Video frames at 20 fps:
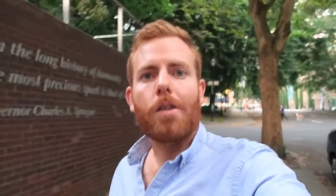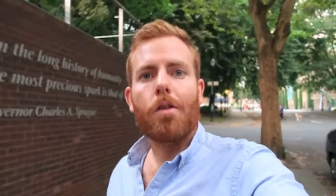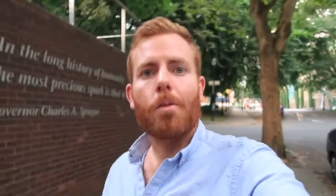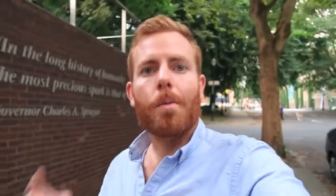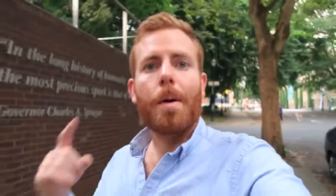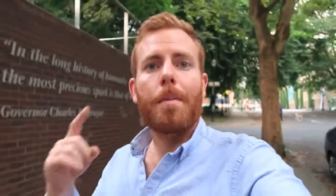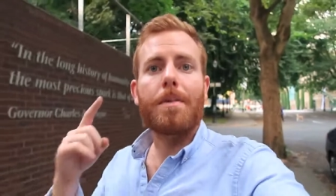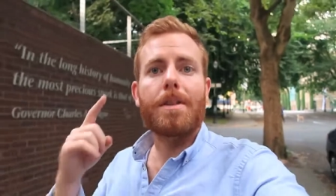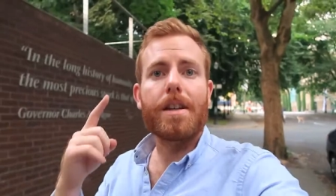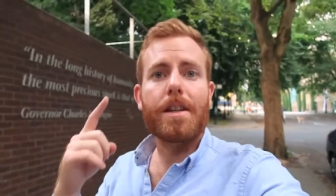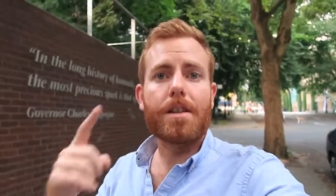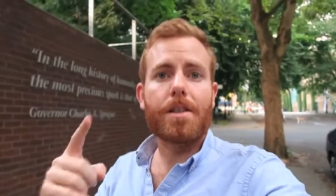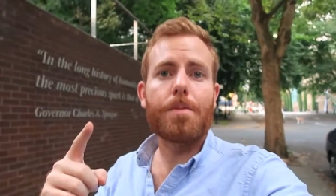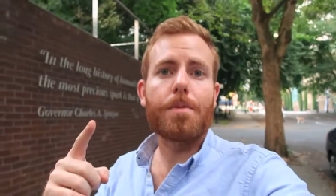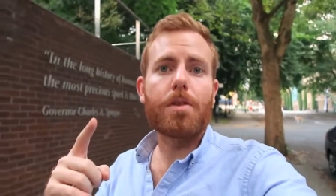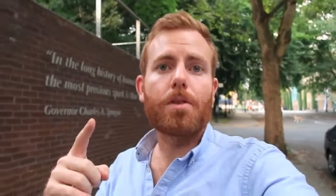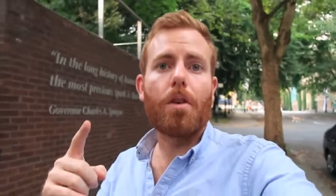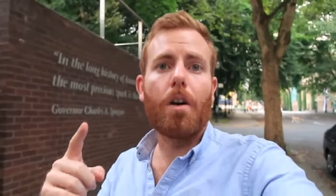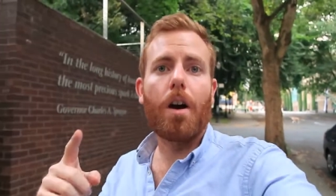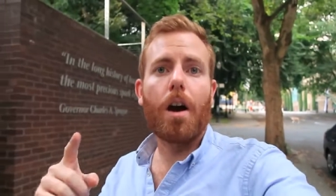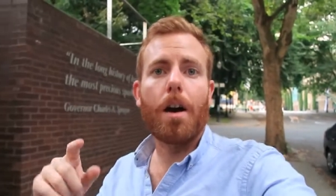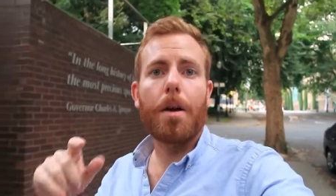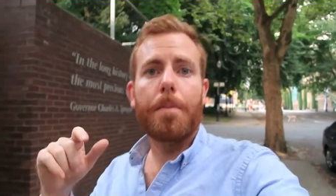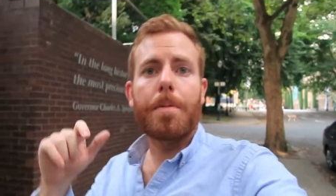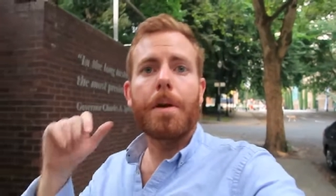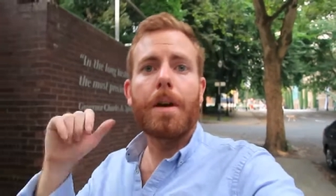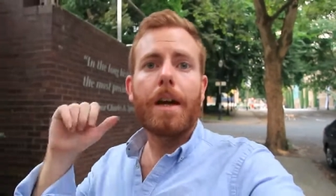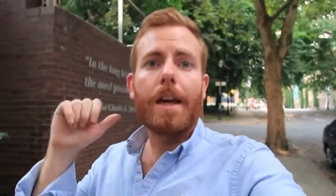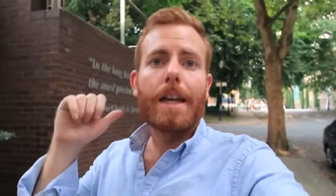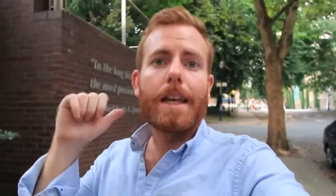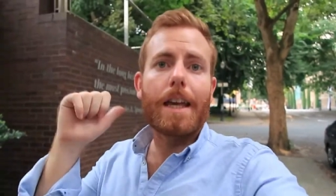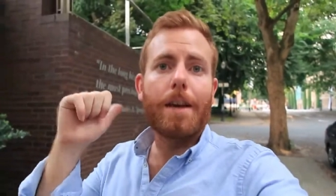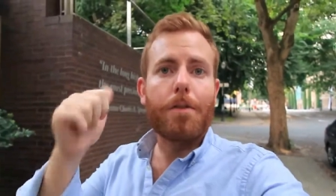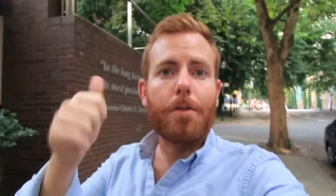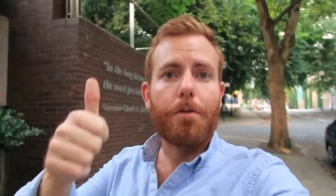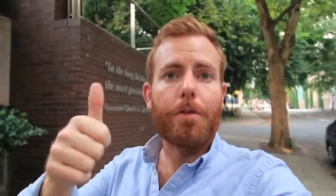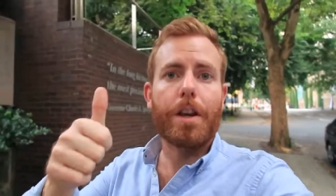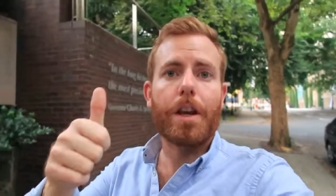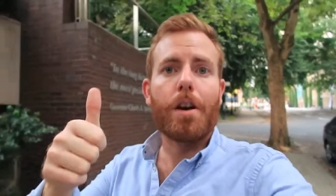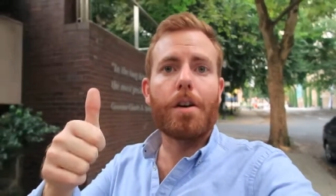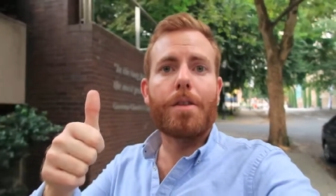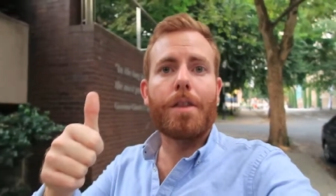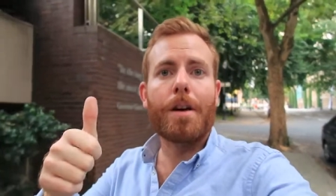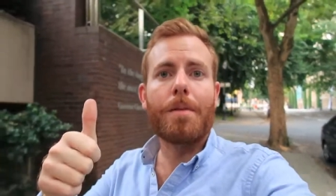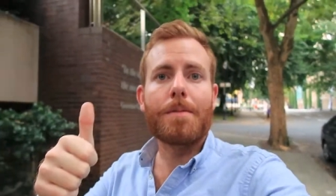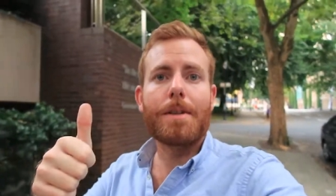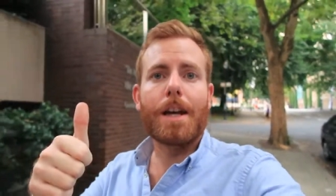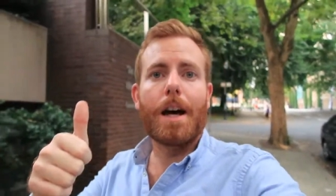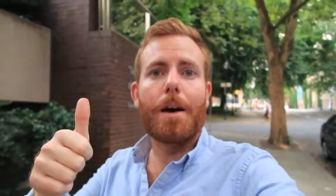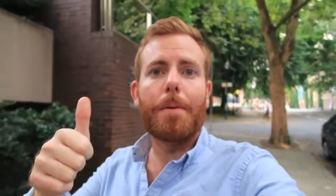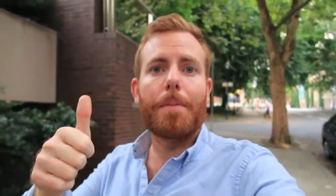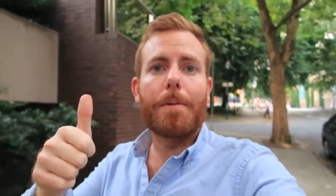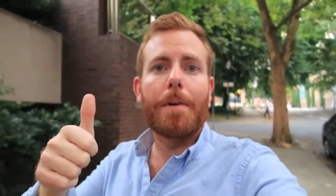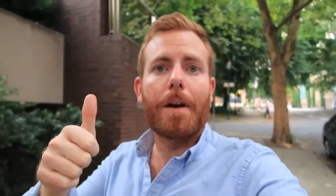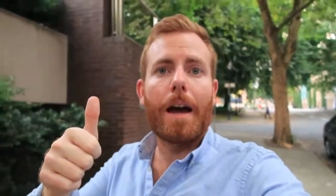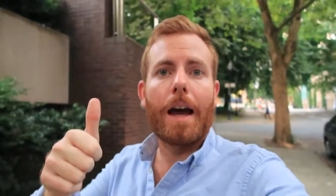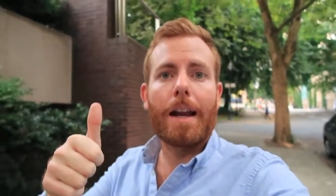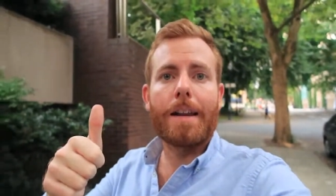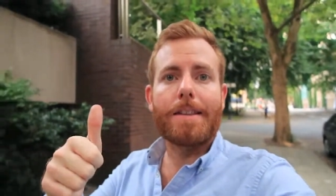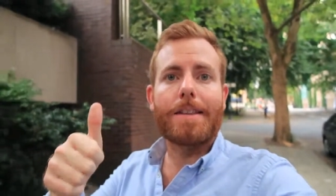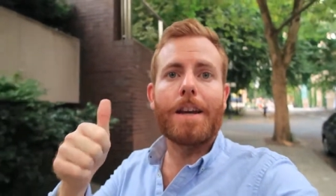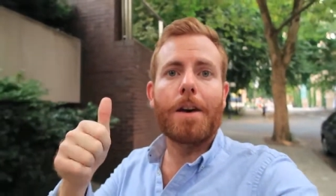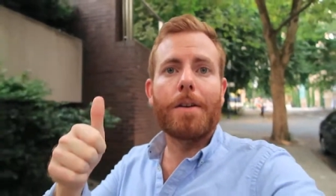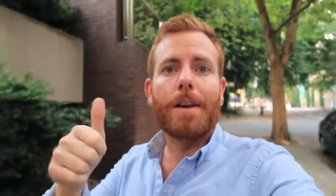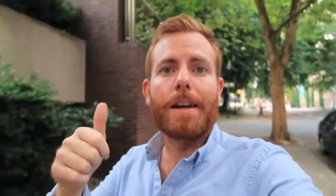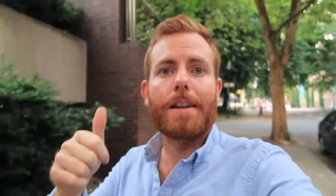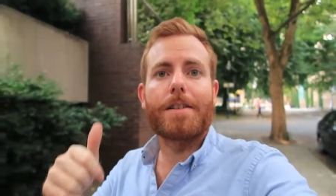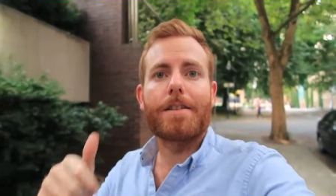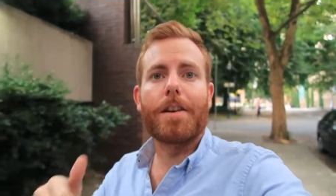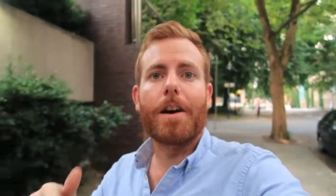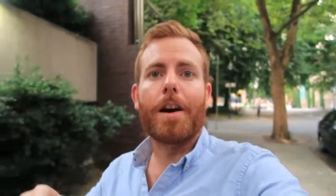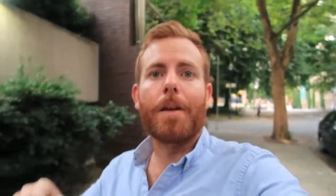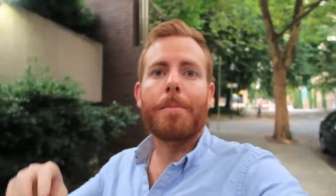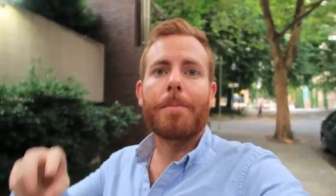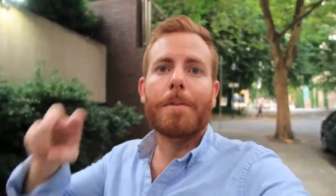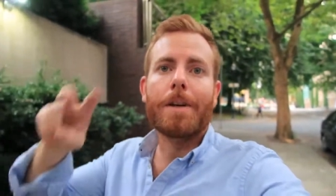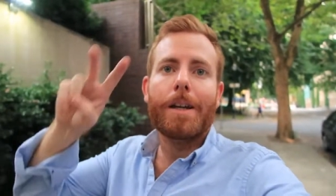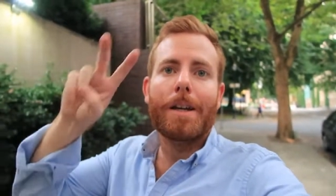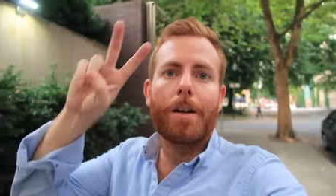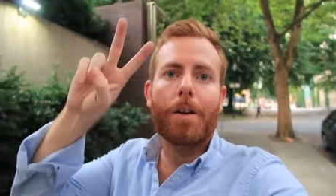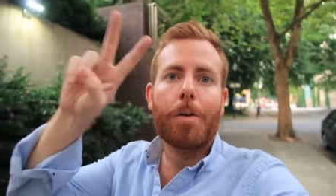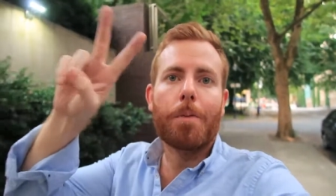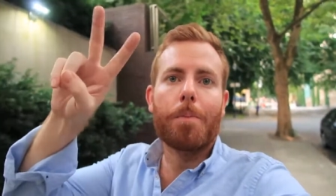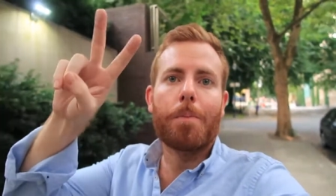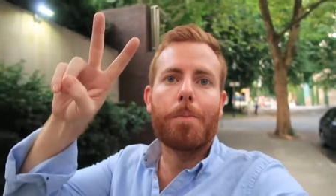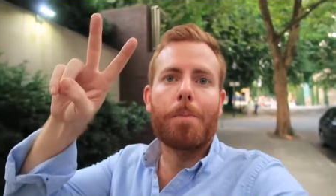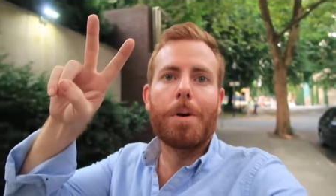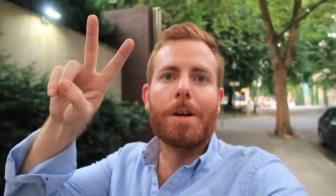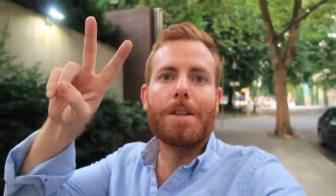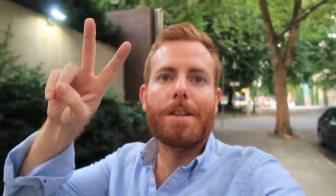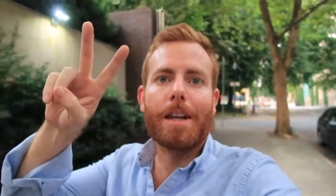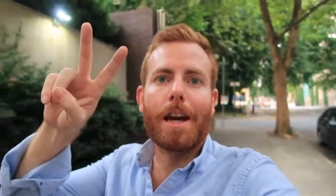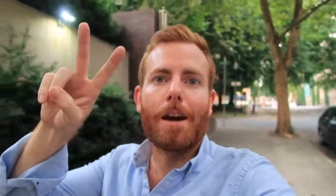Remember to hit subscribe, give the video a thumbs up, and until next time, peace